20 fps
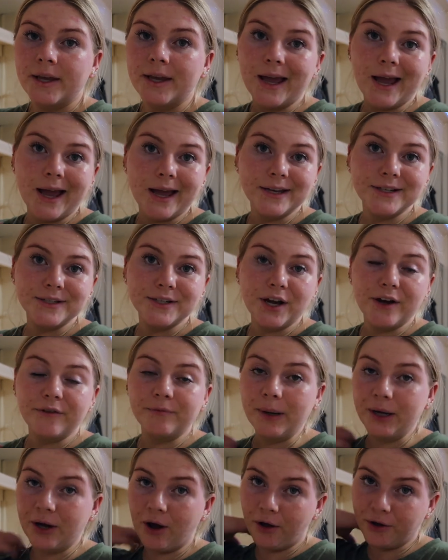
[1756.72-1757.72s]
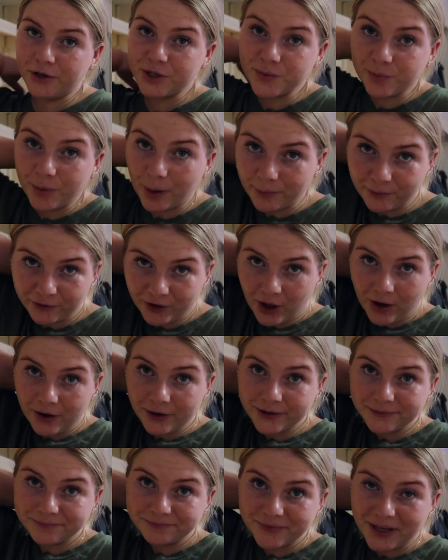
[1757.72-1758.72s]
end of my college prep
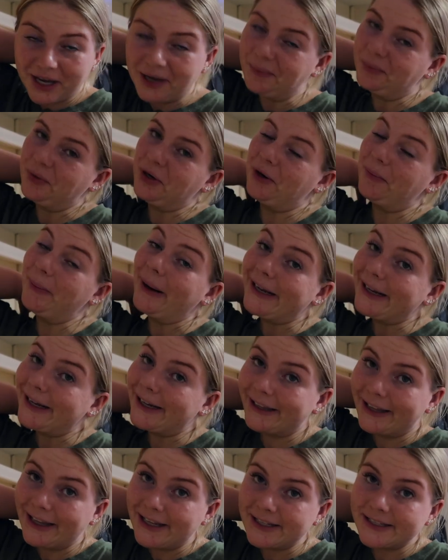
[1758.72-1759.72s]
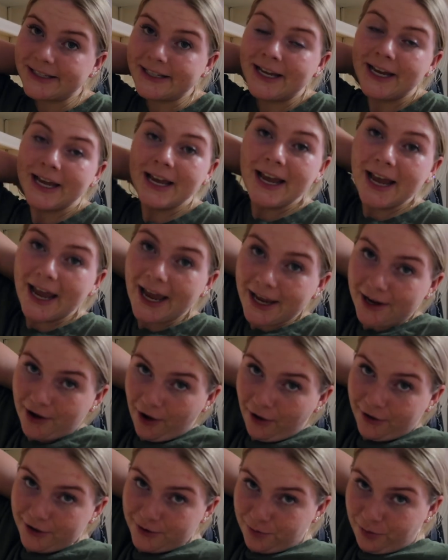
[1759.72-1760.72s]
vlog and we are making this a
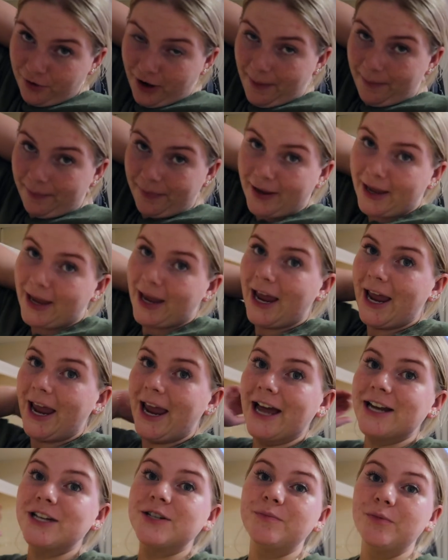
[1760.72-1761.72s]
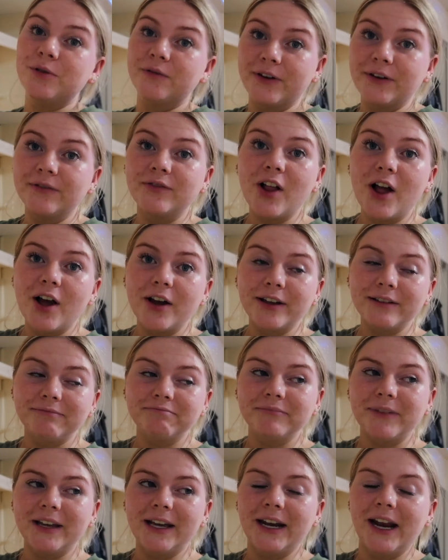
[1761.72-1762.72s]
college prep and move-in vlog
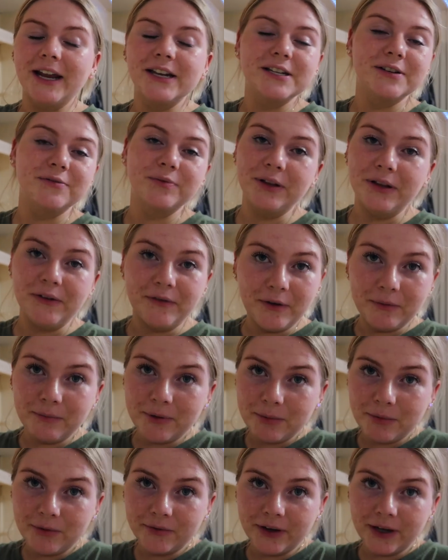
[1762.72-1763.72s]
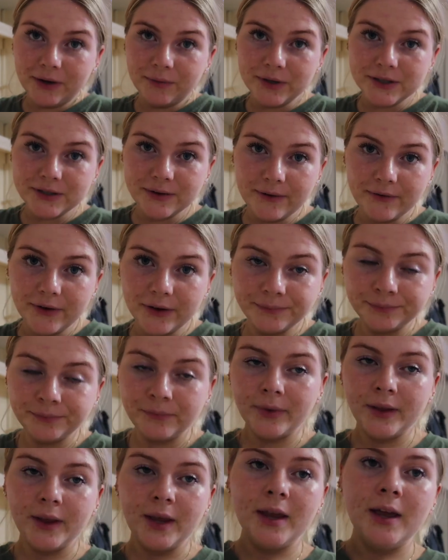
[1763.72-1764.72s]
and I didn't really film me moving in whatsoever
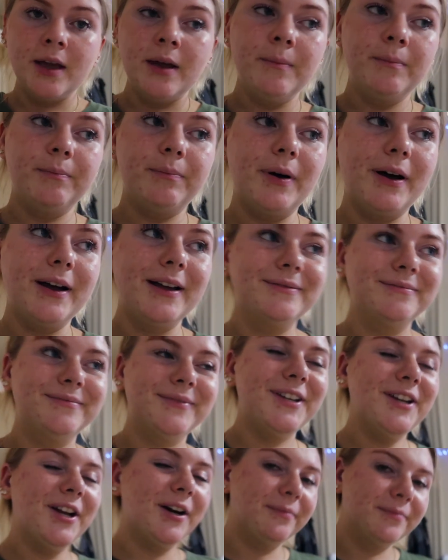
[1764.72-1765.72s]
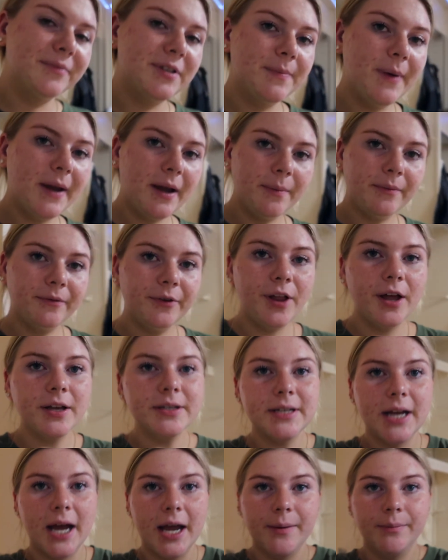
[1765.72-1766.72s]
but you know to make up for
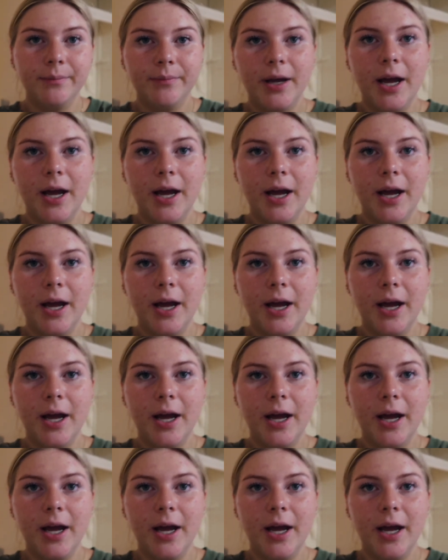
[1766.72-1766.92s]
lost time